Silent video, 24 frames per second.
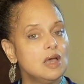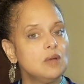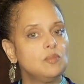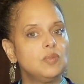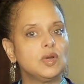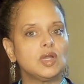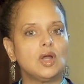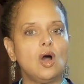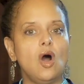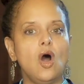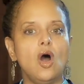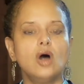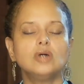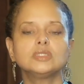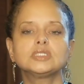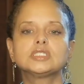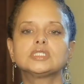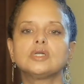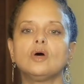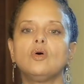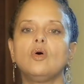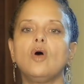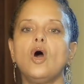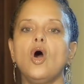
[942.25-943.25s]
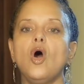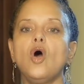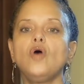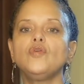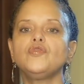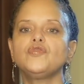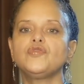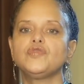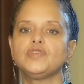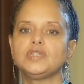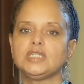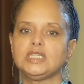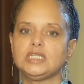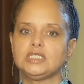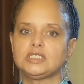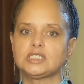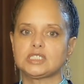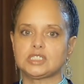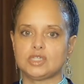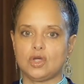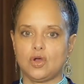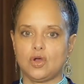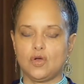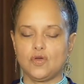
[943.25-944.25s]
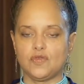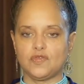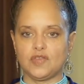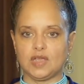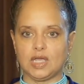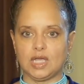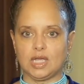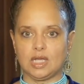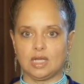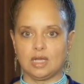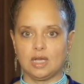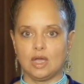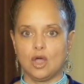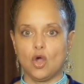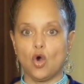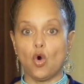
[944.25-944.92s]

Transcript: but also hopefully serving